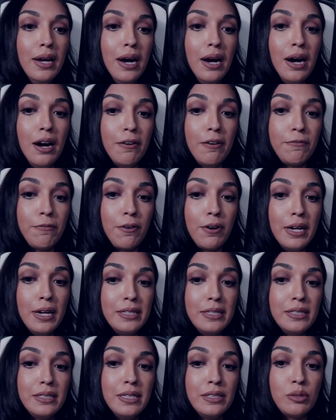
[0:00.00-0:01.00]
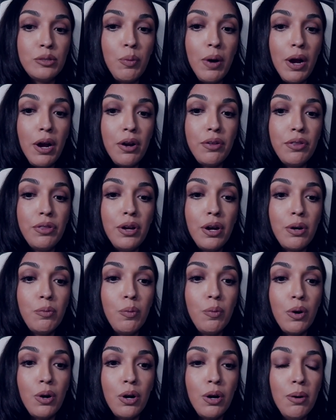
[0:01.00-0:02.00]
for instance, where there
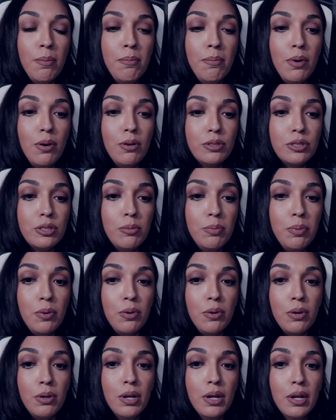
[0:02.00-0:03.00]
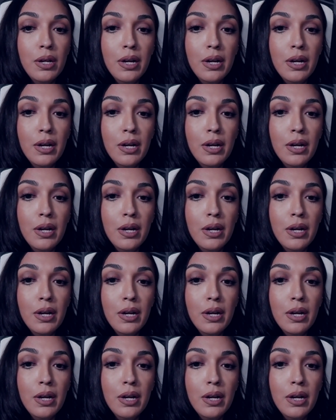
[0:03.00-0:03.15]
were multiple